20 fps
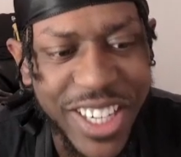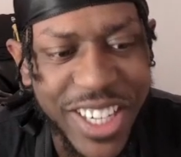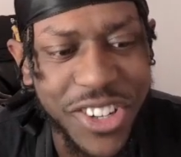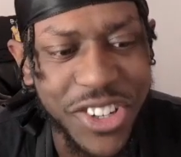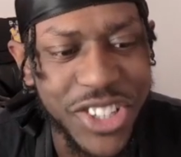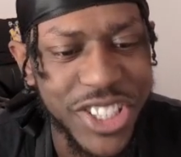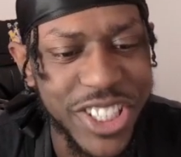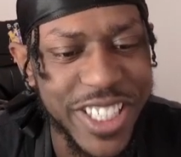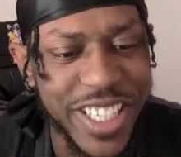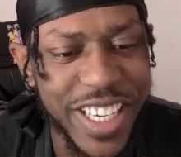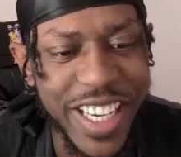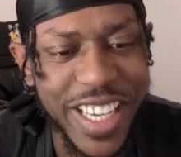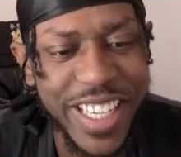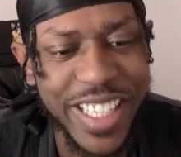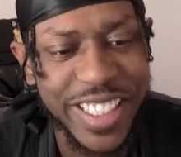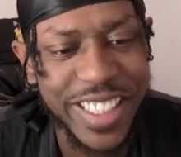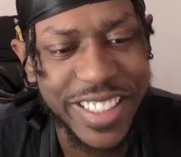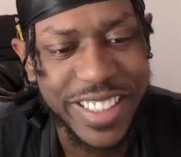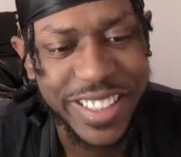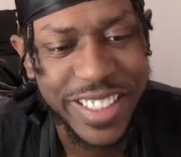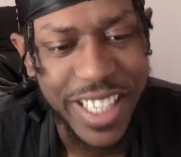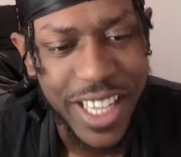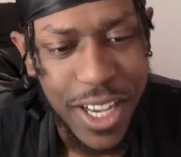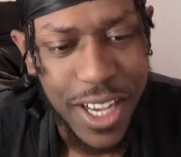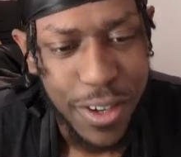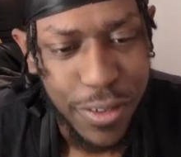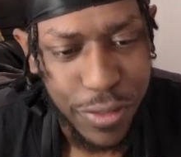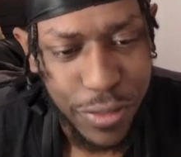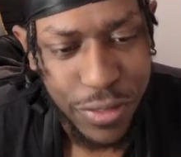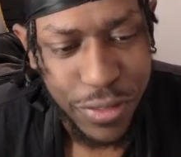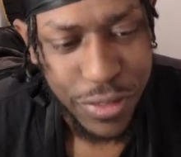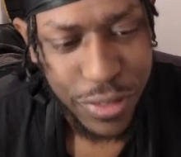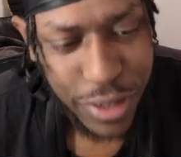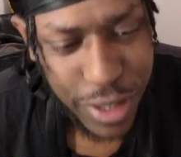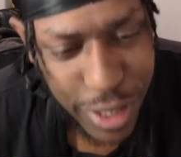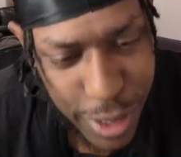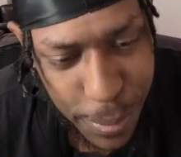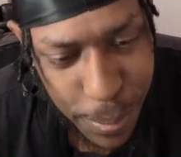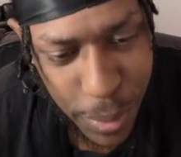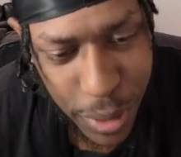Shinx.
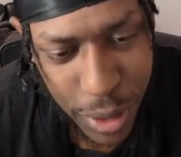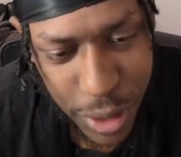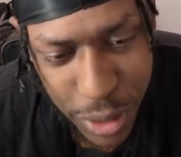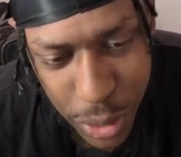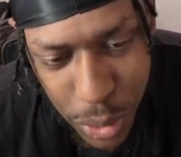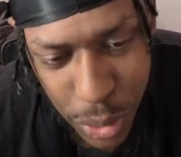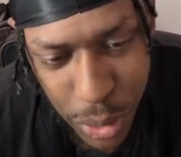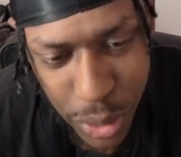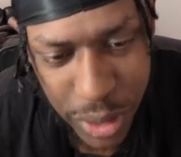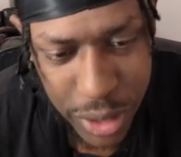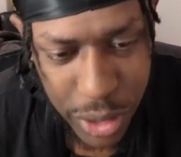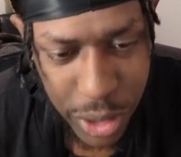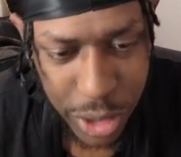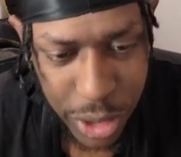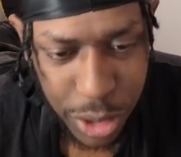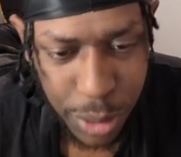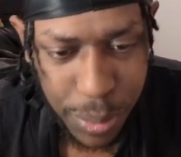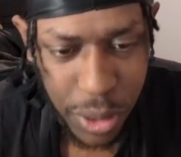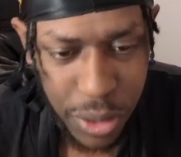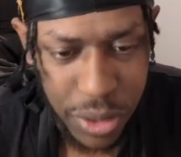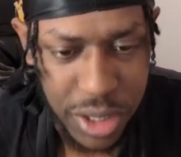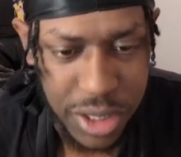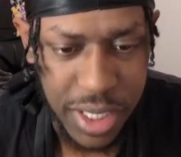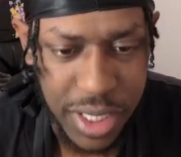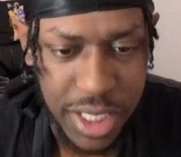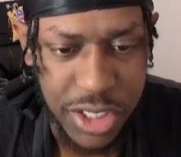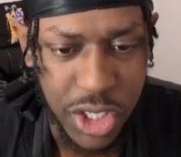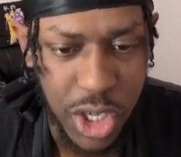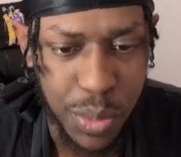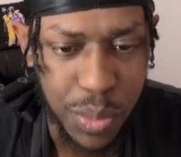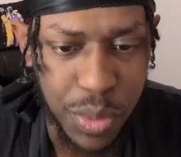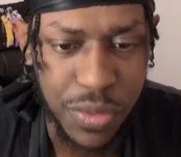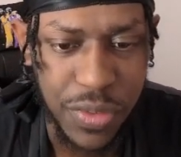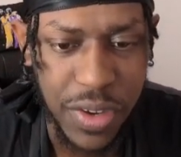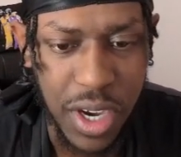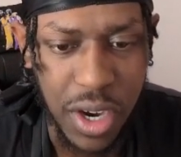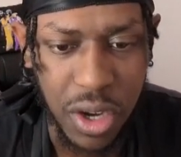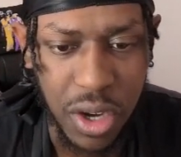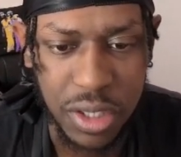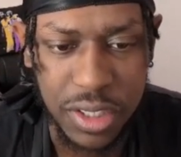Flip a coin during your opponent's next turn.
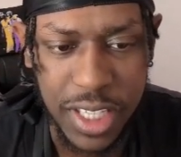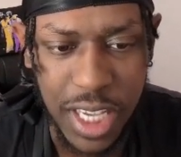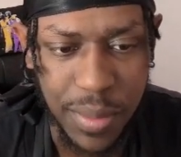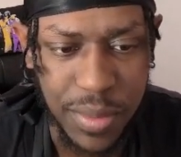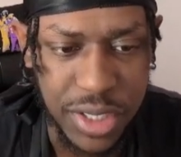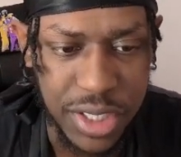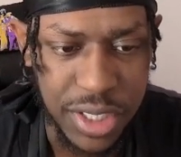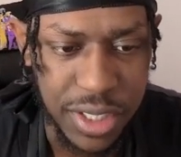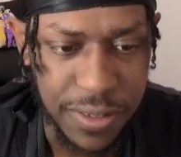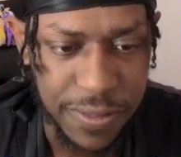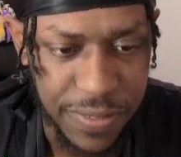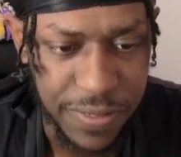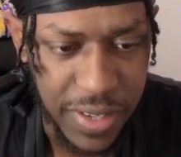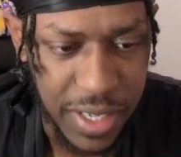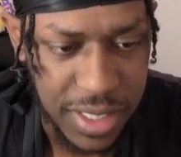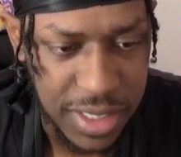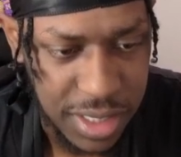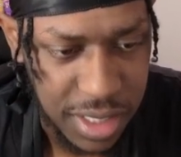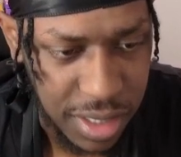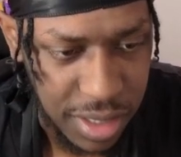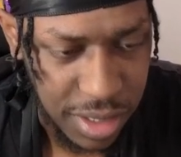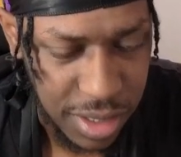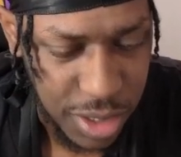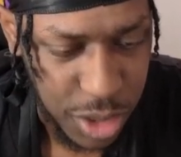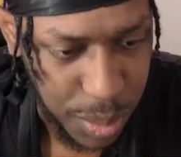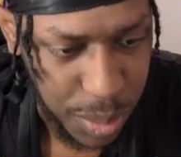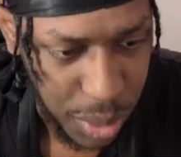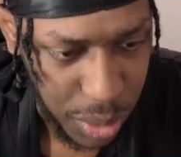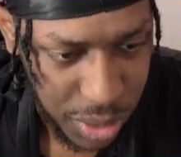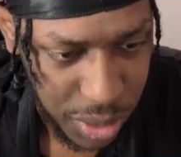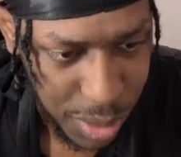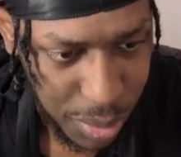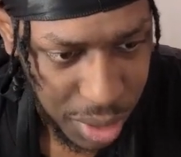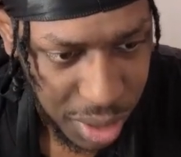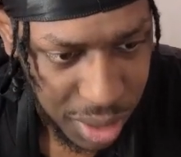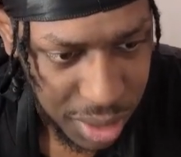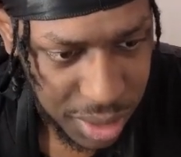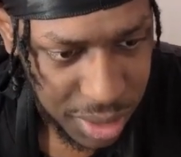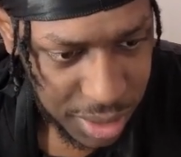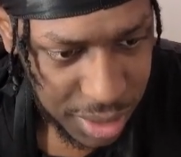Prevent all damage and effects done to this
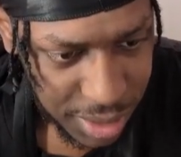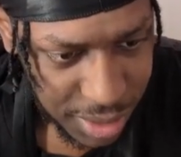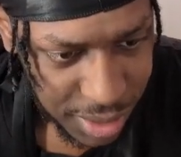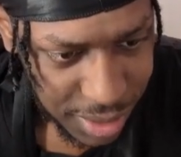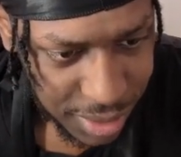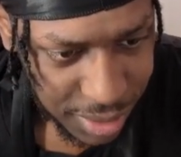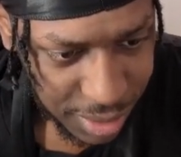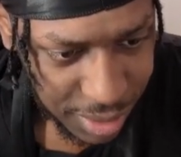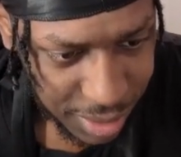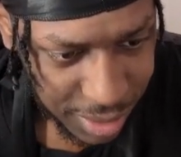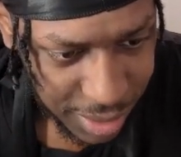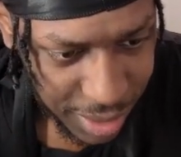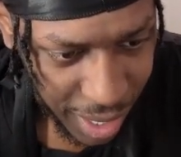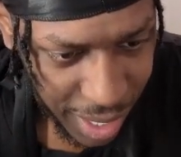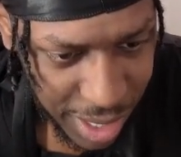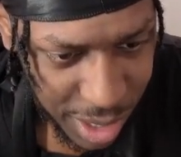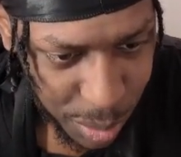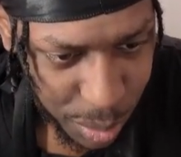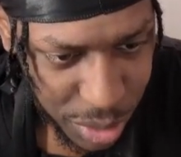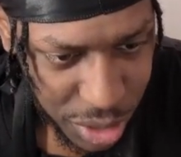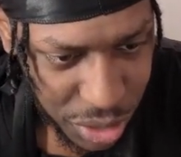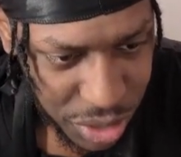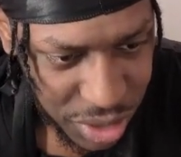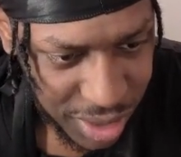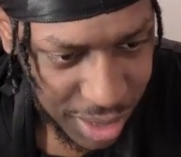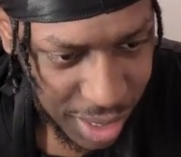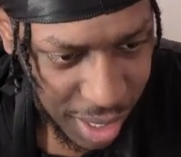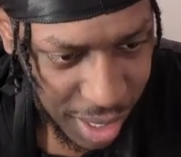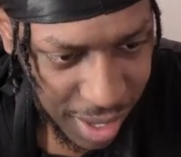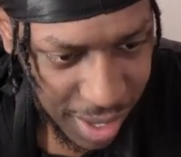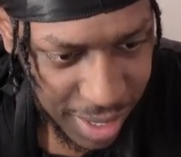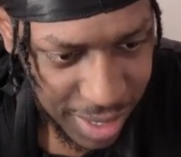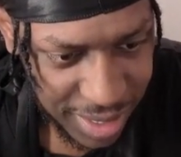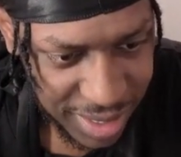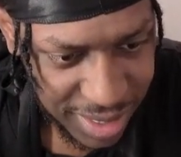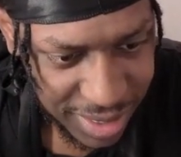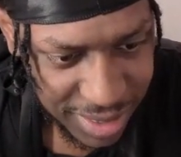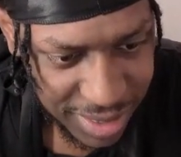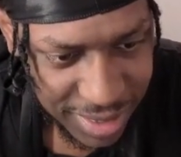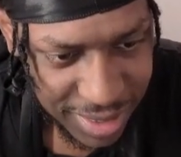Pokemon. Look at him using
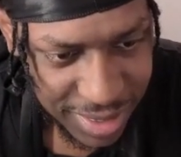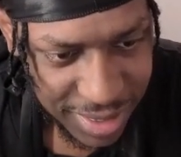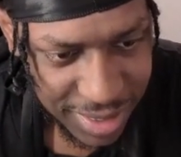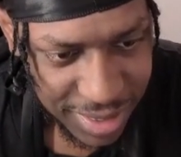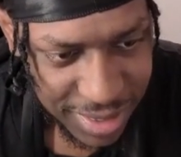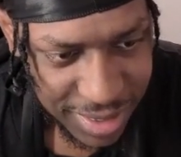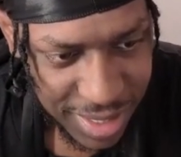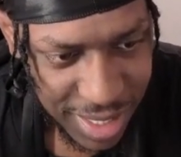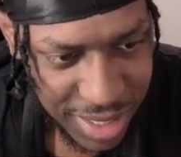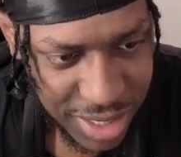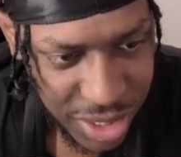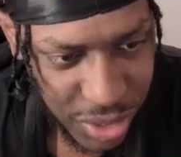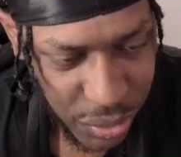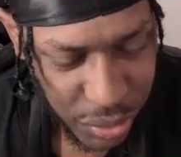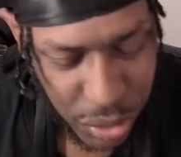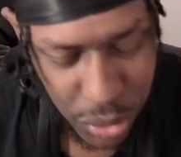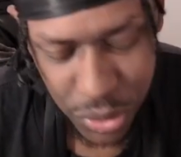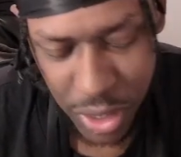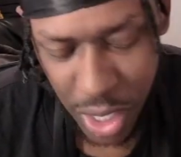Hide. That's so cute.